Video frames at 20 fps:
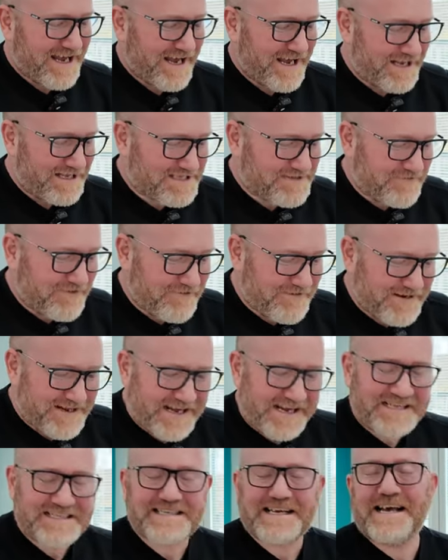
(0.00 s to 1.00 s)
It is very
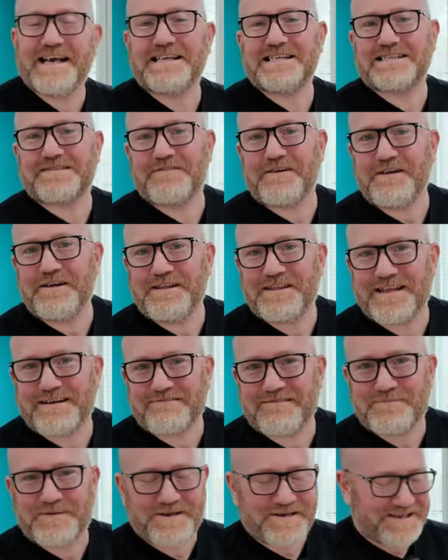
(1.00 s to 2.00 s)
nice, it is very
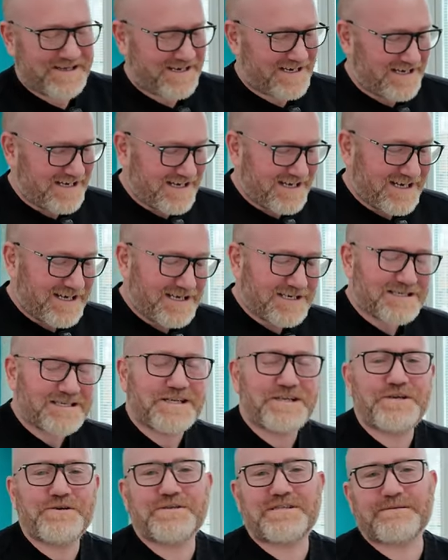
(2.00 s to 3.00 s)
therapeutic
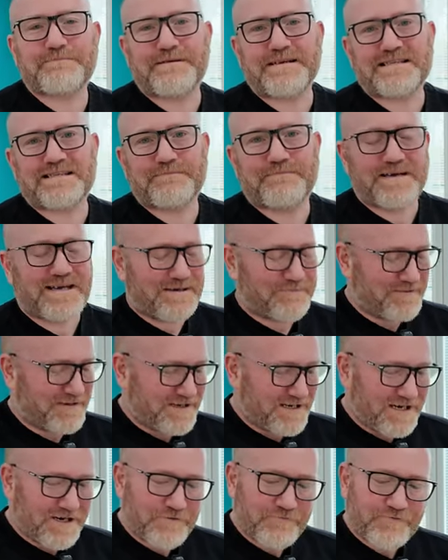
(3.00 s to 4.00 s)
to use a piece of
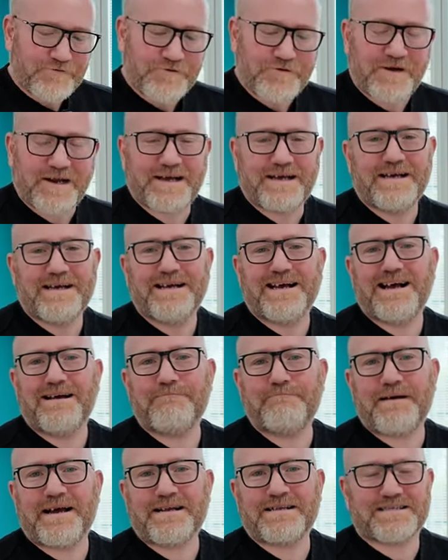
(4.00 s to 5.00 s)
paper, a ruler, a
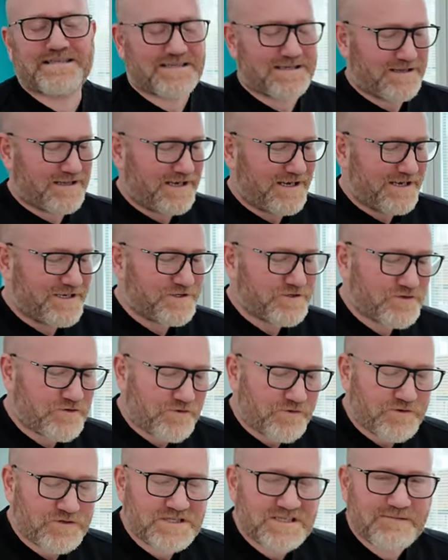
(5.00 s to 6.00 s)
pencil and
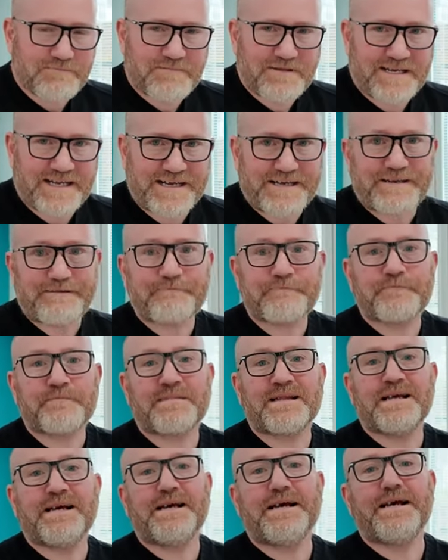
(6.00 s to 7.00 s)
draw something out.
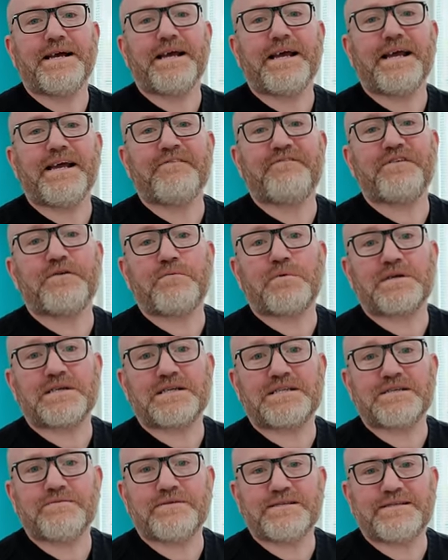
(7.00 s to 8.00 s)
If you want to
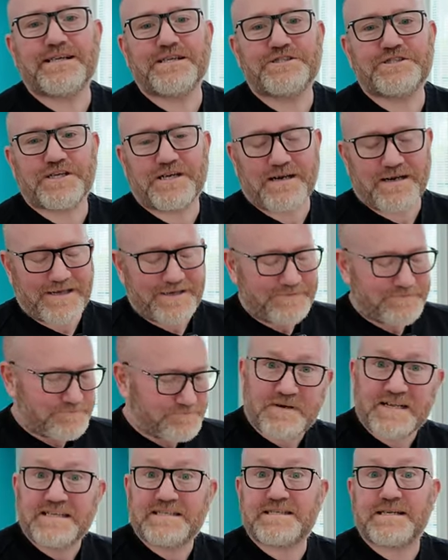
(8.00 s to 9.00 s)
do it digitally,
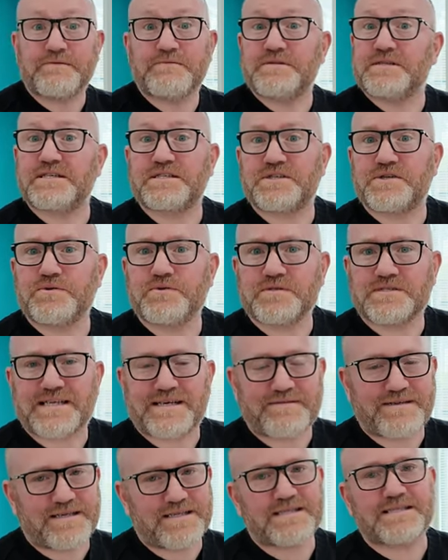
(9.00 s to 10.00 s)
please do. There's tools
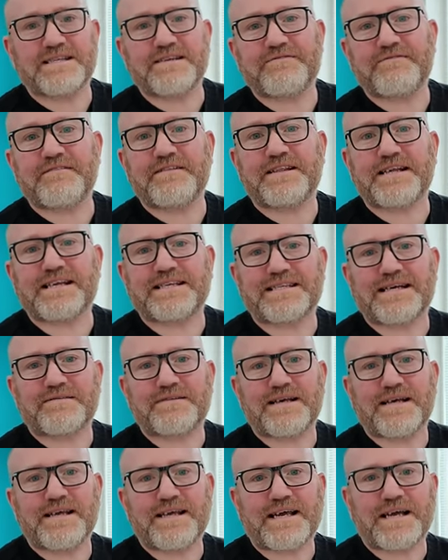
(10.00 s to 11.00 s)
out there. There's different things out
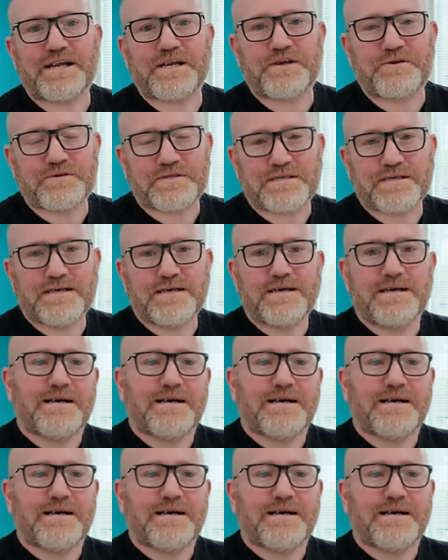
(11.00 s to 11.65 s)
there you can use.